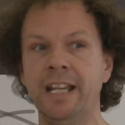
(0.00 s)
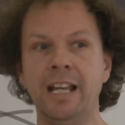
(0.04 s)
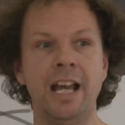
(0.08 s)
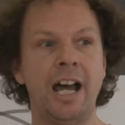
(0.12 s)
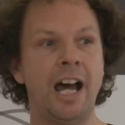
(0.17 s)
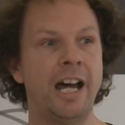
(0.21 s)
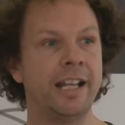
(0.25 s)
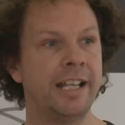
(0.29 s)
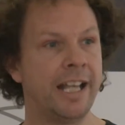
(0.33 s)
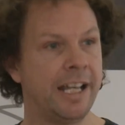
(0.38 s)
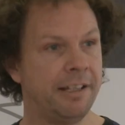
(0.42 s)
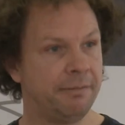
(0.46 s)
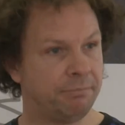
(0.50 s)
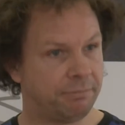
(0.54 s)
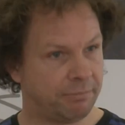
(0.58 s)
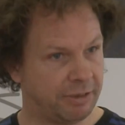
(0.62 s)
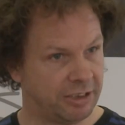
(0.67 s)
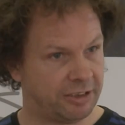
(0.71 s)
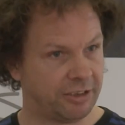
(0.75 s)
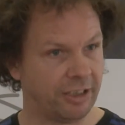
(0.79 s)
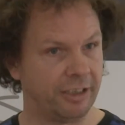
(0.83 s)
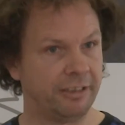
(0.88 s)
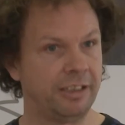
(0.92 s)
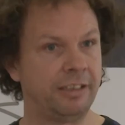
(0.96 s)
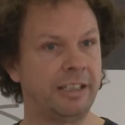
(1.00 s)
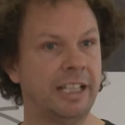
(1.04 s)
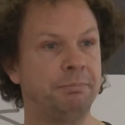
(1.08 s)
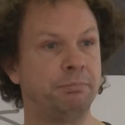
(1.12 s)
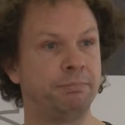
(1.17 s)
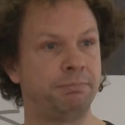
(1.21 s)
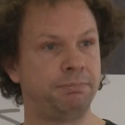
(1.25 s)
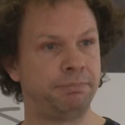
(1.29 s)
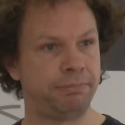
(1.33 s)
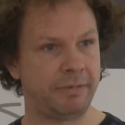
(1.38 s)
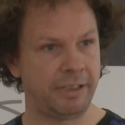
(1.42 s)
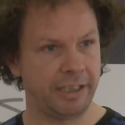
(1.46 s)
And
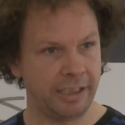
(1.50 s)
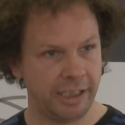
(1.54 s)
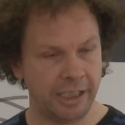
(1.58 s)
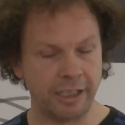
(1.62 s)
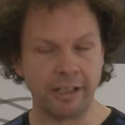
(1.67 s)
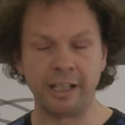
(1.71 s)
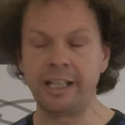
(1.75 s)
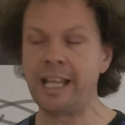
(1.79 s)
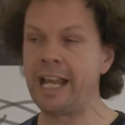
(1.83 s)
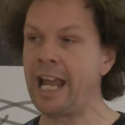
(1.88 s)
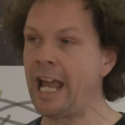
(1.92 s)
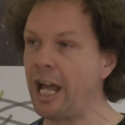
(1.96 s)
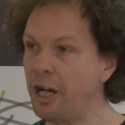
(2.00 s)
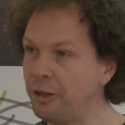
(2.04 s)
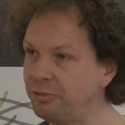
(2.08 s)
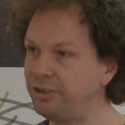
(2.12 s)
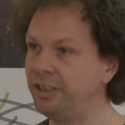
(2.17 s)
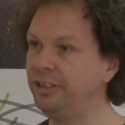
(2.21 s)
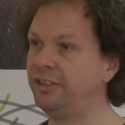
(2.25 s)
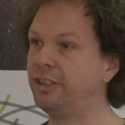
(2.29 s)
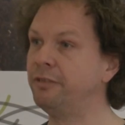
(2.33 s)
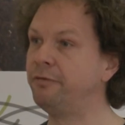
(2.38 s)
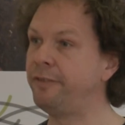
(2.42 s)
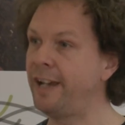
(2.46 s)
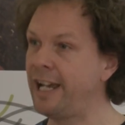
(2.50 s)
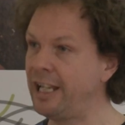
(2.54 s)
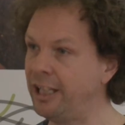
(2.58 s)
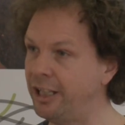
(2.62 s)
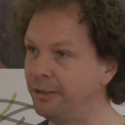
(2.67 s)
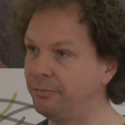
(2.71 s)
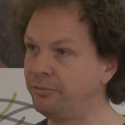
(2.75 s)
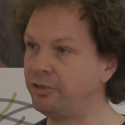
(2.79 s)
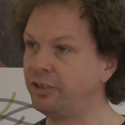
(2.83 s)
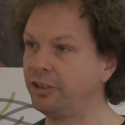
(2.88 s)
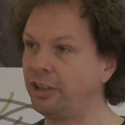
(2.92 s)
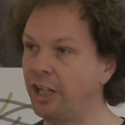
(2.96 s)
they helped it
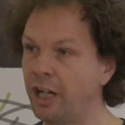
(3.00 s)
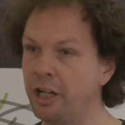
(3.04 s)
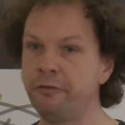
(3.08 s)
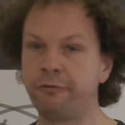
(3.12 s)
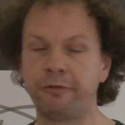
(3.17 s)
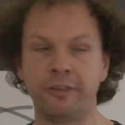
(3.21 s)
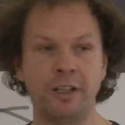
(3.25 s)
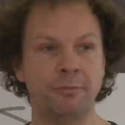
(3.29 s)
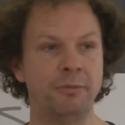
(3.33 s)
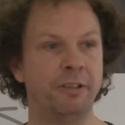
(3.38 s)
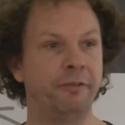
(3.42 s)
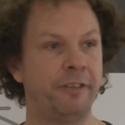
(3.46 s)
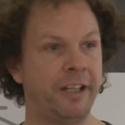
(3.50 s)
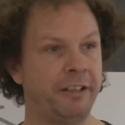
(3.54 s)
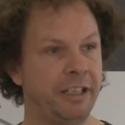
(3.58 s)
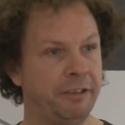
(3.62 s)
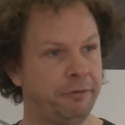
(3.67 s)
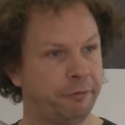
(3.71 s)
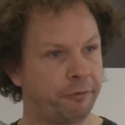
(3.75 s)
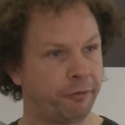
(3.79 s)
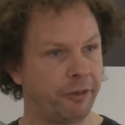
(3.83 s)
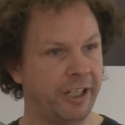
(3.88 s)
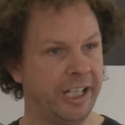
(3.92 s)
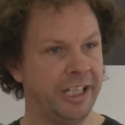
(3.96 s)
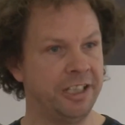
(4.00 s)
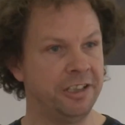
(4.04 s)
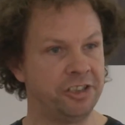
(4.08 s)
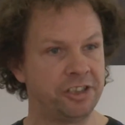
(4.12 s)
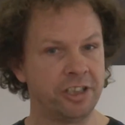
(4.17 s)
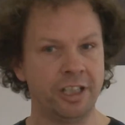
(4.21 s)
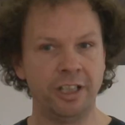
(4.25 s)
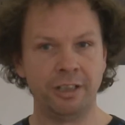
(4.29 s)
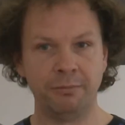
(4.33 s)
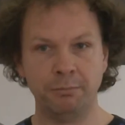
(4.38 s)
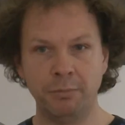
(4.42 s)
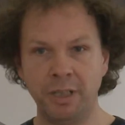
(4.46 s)
develop to go from a very fringe
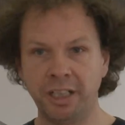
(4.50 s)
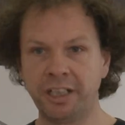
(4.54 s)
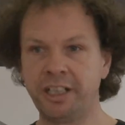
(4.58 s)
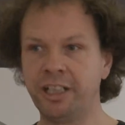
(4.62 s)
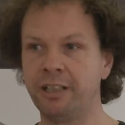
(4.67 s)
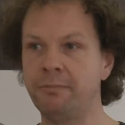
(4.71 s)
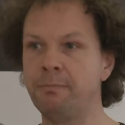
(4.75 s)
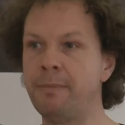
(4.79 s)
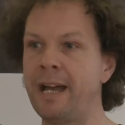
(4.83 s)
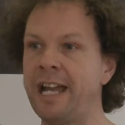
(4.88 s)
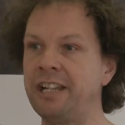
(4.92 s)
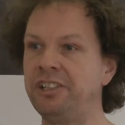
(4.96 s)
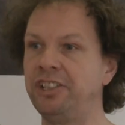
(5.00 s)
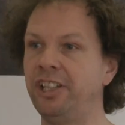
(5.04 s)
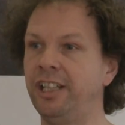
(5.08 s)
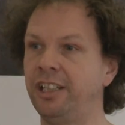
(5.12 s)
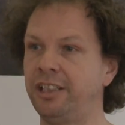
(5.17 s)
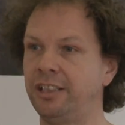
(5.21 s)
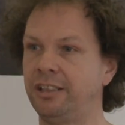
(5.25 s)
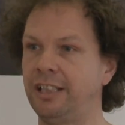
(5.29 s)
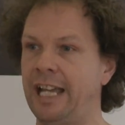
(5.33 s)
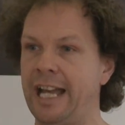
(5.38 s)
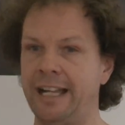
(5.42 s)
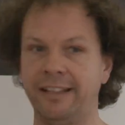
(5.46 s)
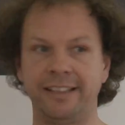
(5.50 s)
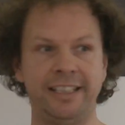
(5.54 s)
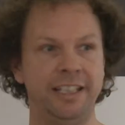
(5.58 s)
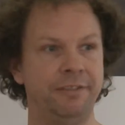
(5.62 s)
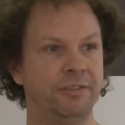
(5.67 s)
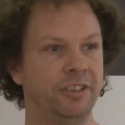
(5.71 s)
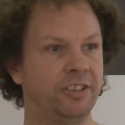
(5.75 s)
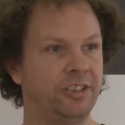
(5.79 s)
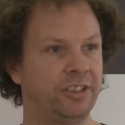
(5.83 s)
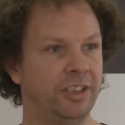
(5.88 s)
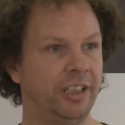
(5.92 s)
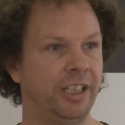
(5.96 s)
muck and magic
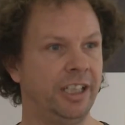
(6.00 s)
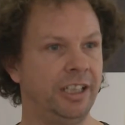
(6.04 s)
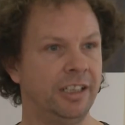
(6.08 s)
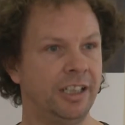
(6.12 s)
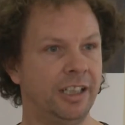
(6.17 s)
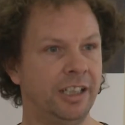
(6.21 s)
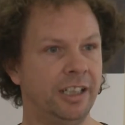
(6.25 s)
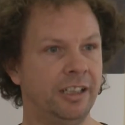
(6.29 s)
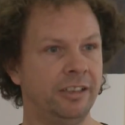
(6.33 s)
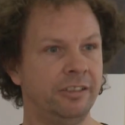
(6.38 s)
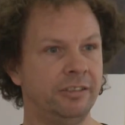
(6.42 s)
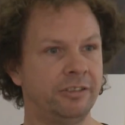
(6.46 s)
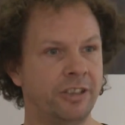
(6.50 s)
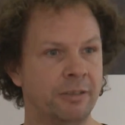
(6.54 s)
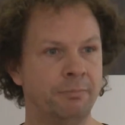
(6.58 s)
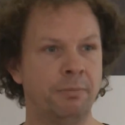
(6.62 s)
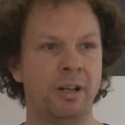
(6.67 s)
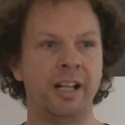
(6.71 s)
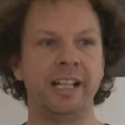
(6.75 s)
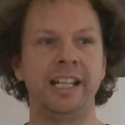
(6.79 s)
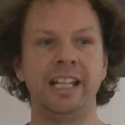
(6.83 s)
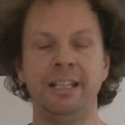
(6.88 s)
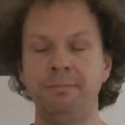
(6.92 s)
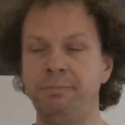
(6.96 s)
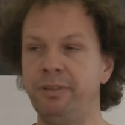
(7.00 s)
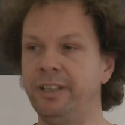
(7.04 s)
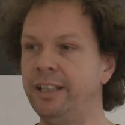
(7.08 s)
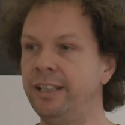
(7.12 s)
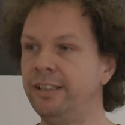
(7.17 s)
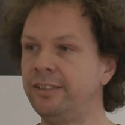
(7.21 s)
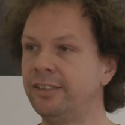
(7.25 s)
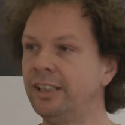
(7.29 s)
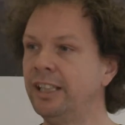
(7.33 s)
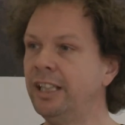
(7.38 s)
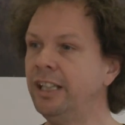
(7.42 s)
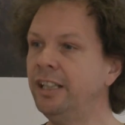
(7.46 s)
activity done by
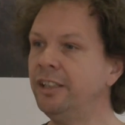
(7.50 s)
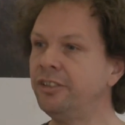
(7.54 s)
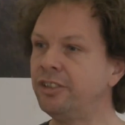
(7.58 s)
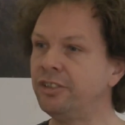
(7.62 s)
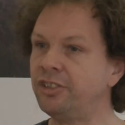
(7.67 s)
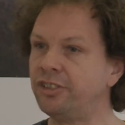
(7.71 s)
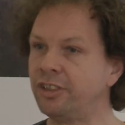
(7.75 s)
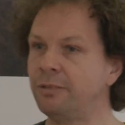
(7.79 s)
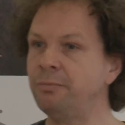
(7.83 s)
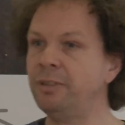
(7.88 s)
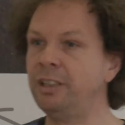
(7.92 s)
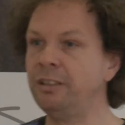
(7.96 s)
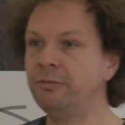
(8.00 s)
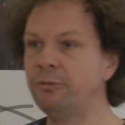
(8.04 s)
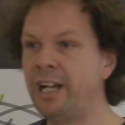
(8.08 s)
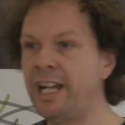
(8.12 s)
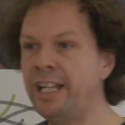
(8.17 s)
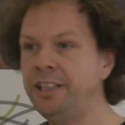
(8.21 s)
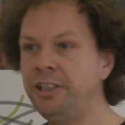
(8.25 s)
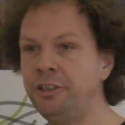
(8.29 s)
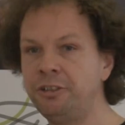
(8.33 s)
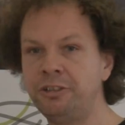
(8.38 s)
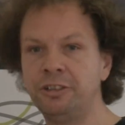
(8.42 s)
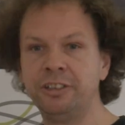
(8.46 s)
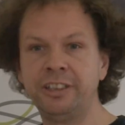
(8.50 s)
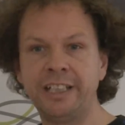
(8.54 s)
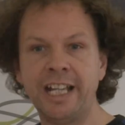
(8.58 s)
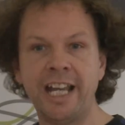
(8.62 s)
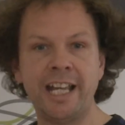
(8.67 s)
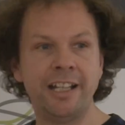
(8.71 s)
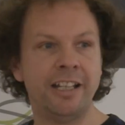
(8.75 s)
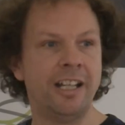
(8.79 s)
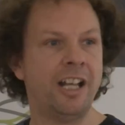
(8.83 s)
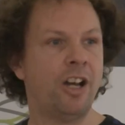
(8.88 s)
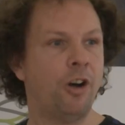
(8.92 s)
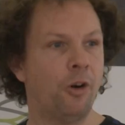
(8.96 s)
hippies to something where you could
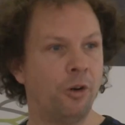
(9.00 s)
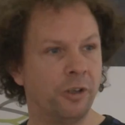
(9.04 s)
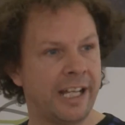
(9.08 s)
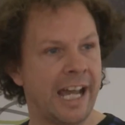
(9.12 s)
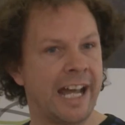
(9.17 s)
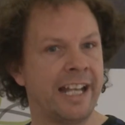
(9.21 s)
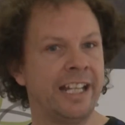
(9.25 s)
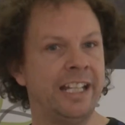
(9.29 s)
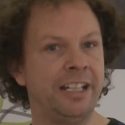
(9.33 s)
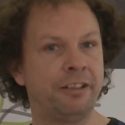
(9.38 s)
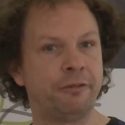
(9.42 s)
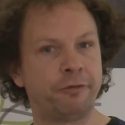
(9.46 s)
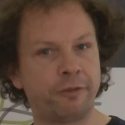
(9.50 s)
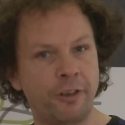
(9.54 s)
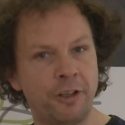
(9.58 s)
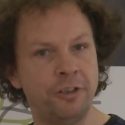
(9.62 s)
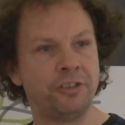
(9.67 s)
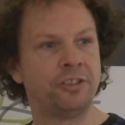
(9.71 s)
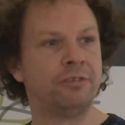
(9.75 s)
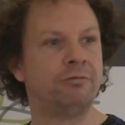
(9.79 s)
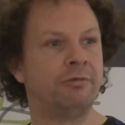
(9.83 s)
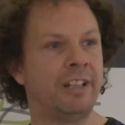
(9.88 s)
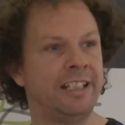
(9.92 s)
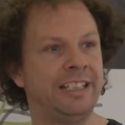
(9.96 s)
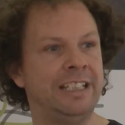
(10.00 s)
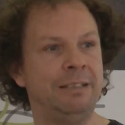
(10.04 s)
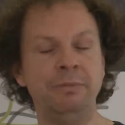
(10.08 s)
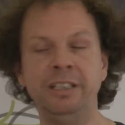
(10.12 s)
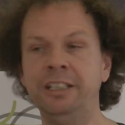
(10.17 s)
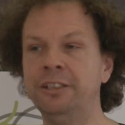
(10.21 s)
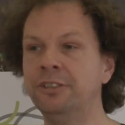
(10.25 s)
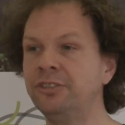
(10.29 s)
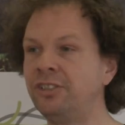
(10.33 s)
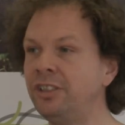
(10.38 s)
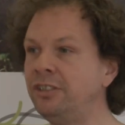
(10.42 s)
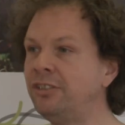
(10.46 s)
get organic frozen ready
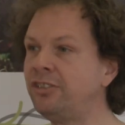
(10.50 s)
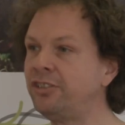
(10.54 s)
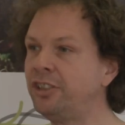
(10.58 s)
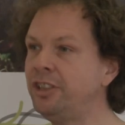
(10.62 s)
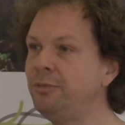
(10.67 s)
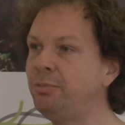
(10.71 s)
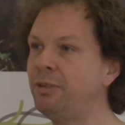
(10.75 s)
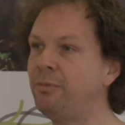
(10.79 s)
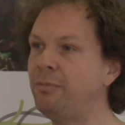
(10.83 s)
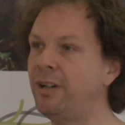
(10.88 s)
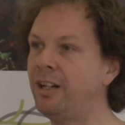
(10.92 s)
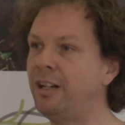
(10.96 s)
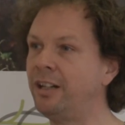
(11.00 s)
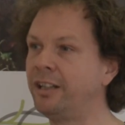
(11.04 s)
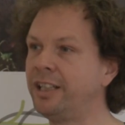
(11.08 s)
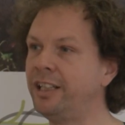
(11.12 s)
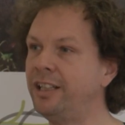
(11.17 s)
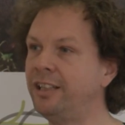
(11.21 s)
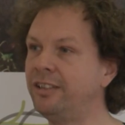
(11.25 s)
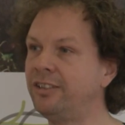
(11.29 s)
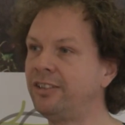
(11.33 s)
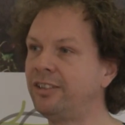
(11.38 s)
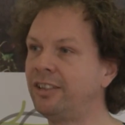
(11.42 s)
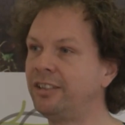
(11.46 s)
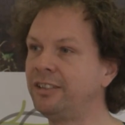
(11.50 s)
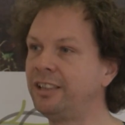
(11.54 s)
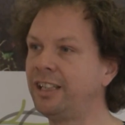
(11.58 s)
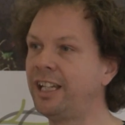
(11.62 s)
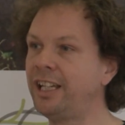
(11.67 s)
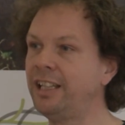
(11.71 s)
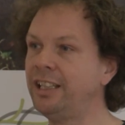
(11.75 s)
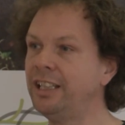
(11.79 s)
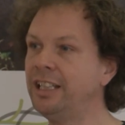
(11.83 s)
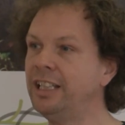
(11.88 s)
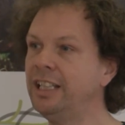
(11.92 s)
meals in supermarkets, okay?